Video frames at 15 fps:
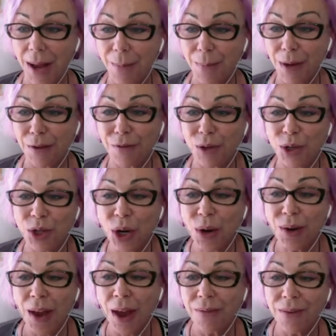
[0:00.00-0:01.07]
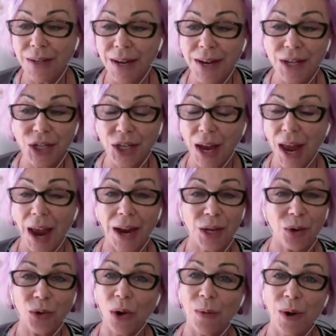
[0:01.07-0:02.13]
If you don't have a niche and you're
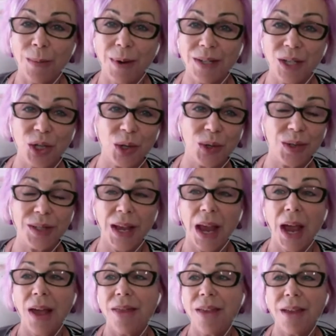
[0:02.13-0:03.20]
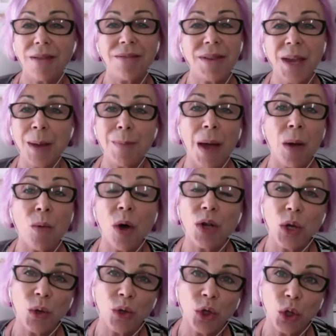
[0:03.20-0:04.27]
not one of my students, then think about what you
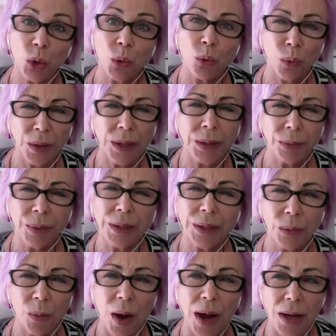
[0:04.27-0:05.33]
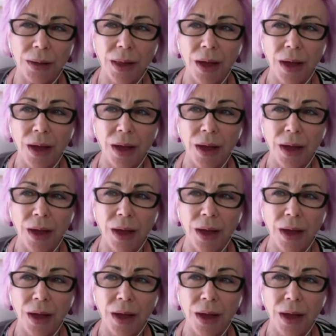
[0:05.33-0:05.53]
do really, really well.